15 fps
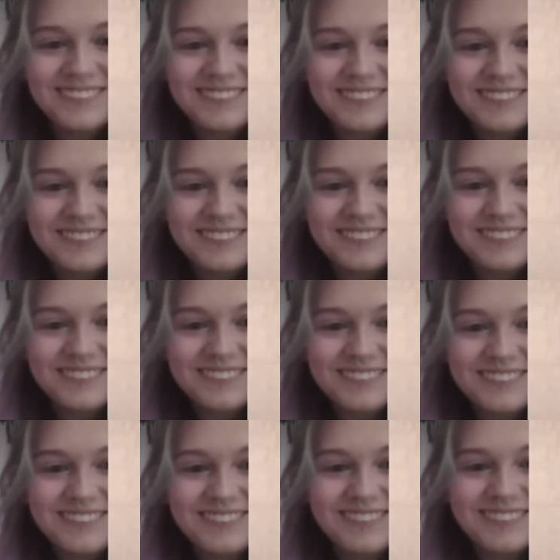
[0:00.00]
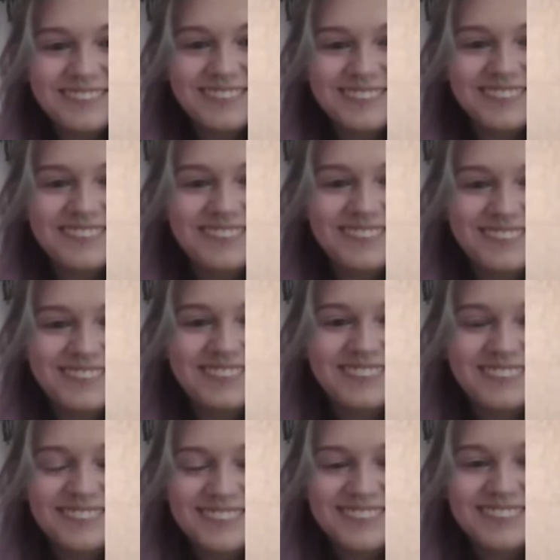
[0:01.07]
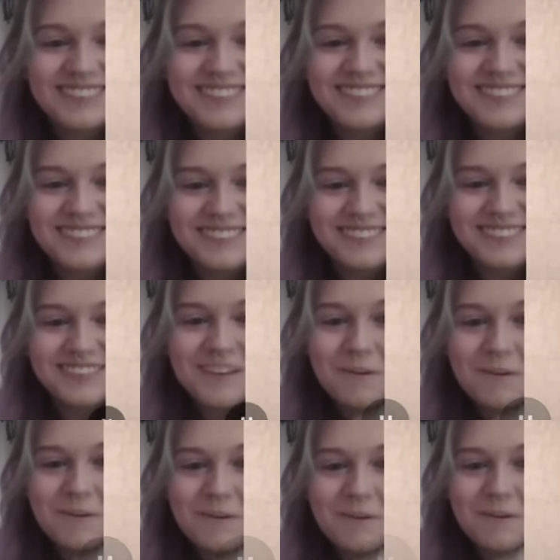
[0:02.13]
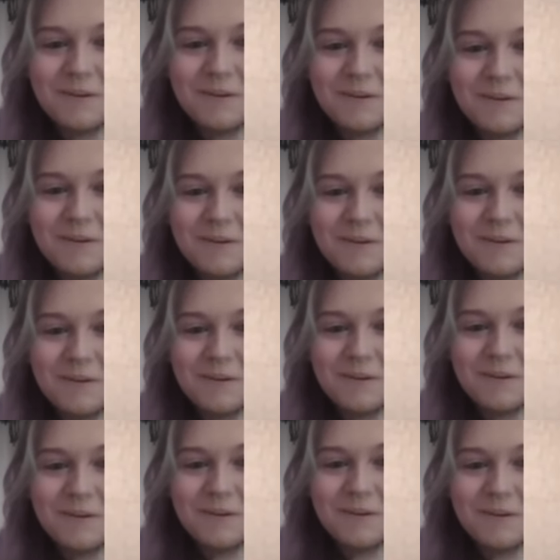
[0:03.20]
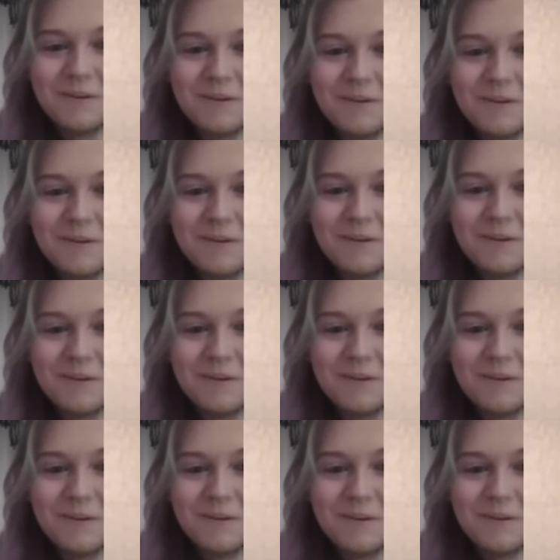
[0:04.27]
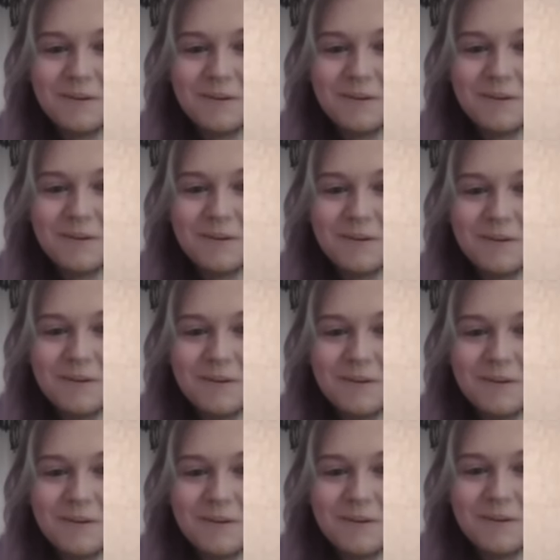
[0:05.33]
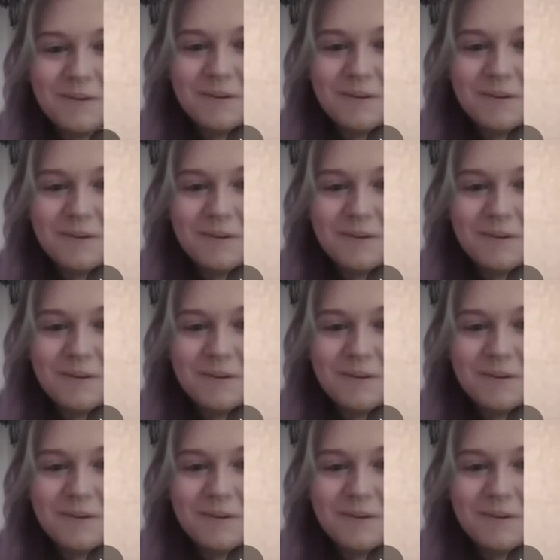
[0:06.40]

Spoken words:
(not speaking)